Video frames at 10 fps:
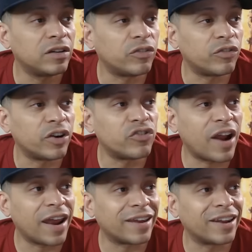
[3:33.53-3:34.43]
Red
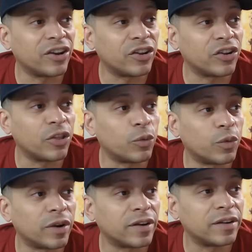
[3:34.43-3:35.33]
Dragon, and another
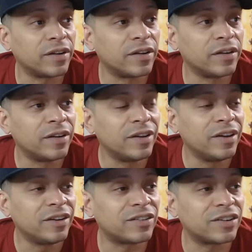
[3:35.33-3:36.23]
one.
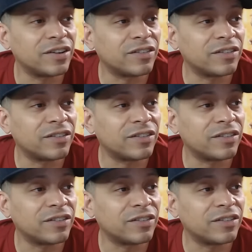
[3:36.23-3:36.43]
Sea